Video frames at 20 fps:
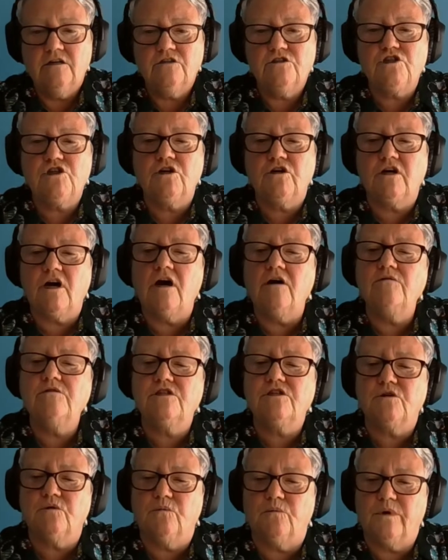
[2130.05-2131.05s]
to go
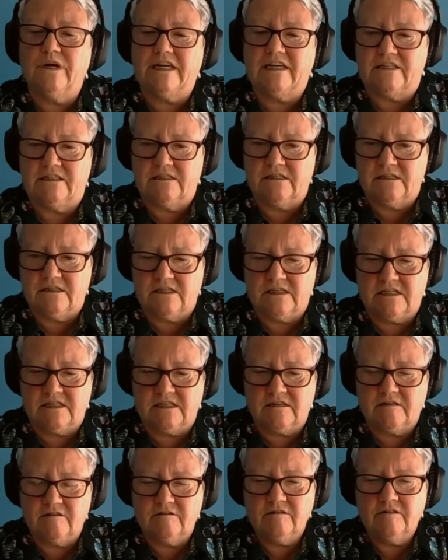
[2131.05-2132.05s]
to
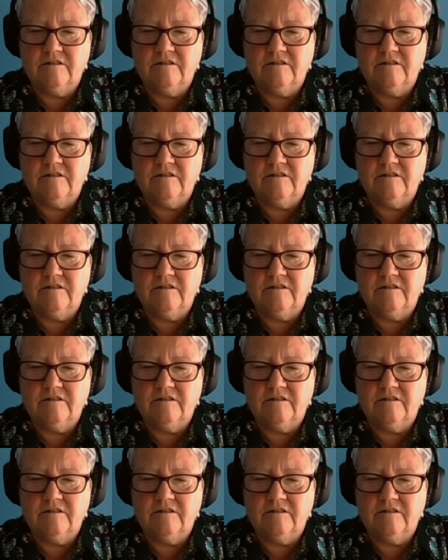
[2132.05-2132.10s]
WINS